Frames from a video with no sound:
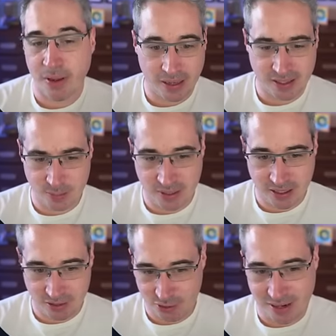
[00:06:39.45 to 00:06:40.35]
And that's
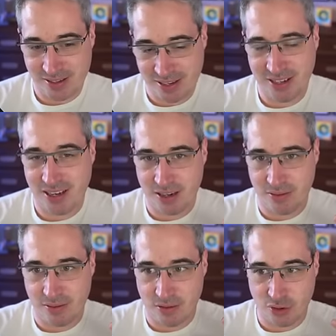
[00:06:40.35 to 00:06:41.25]
because translate
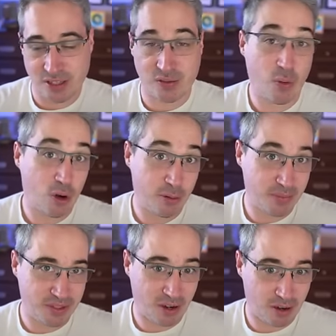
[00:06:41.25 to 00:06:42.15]
and
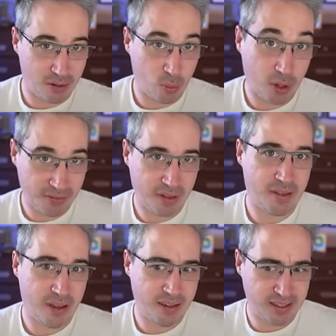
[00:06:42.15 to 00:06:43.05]
transforms are one of the
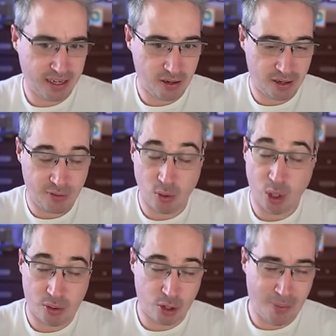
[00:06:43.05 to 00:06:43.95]
things, like if you
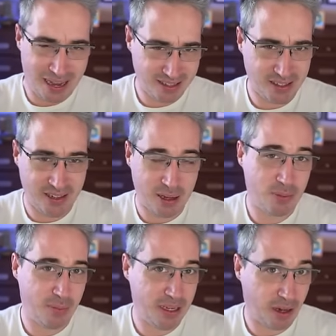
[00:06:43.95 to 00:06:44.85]
lower an opacity,
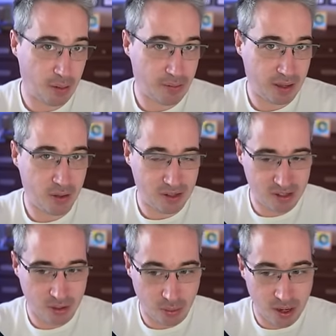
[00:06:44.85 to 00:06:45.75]
that would be another thing you
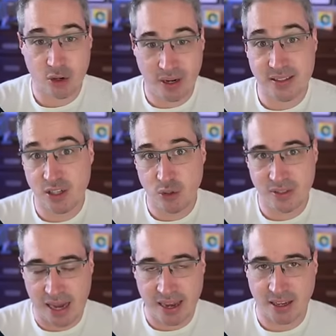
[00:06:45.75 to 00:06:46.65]
can do that creates a new
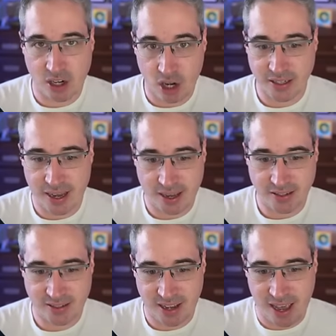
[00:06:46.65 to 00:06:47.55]
stacking
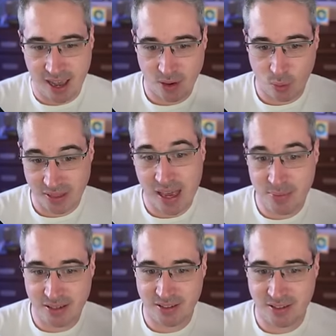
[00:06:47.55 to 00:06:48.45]
context. And what
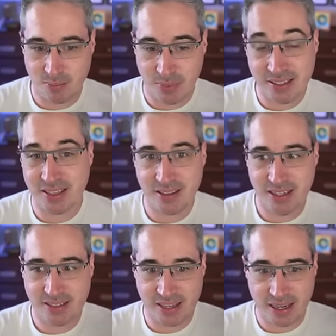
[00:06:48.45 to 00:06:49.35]
that means
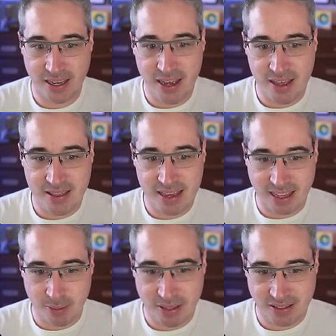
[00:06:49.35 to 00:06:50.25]
basically is that the
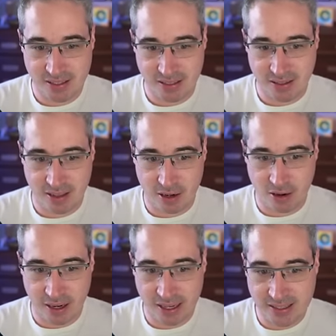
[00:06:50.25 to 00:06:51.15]
elements that
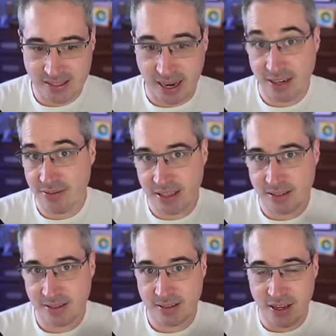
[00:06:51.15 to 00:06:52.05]
are inside of
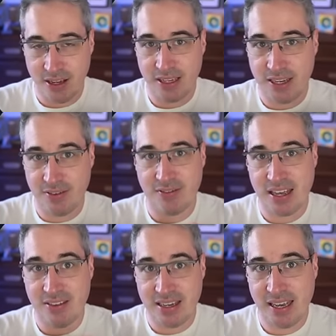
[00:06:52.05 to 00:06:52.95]
this, even if
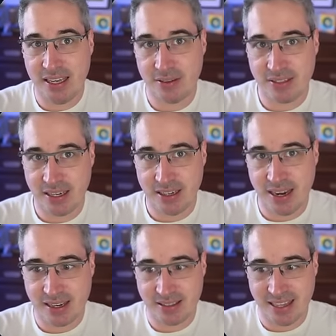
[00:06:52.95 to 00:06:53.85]
they have a negative
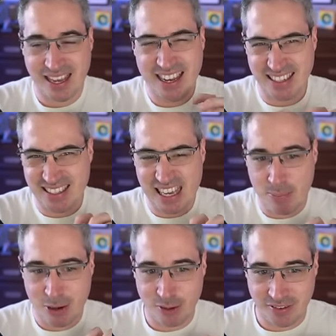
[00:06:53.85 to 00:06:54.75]
z-index, they can't
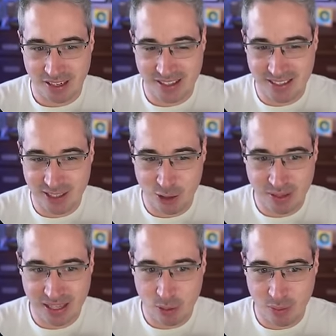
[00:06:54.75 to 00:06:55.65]
escape out of it. It's a little
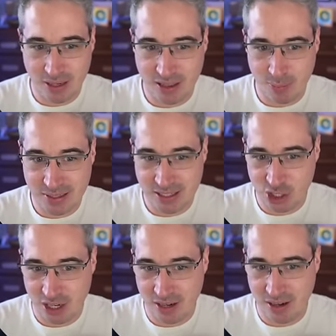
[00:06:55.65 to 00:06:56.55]
bit like when we did the
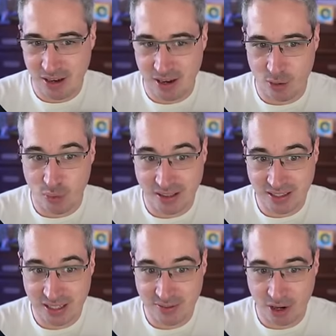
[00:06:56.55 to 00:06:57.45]
position
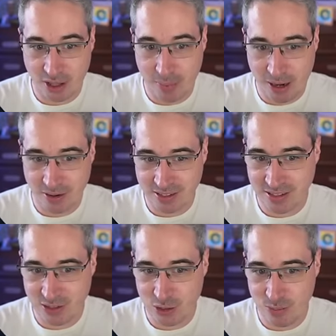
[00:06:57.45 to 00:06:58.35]
relative on the
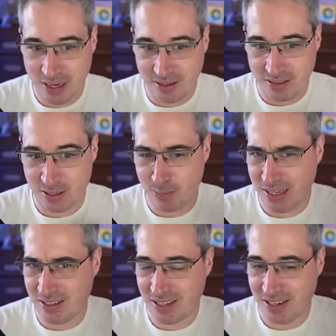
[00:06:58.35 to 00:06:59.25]
parent to make this,
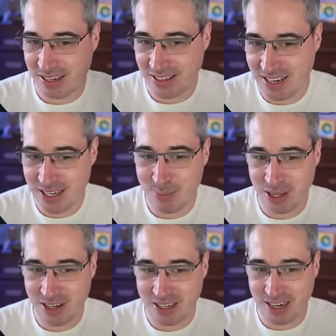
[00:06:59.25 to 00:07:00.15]
makes it a containing
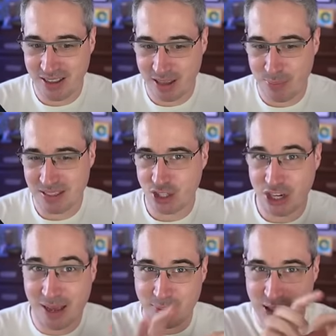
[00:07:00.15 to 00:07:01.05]
block, and then the
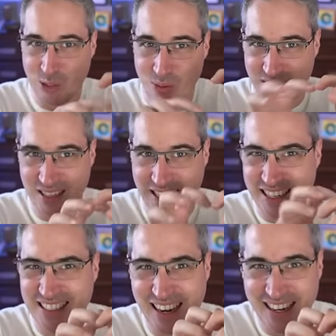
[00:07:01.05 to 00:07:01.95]
position absolute is like
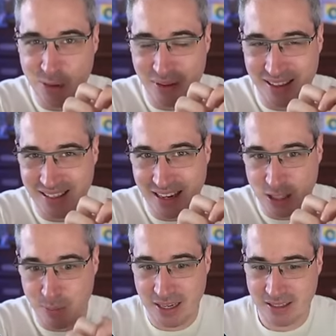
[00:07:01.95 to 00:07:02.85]
contained within
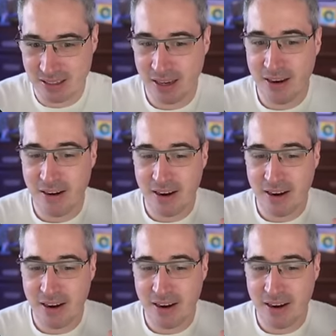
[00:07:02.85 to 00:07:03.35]
that space.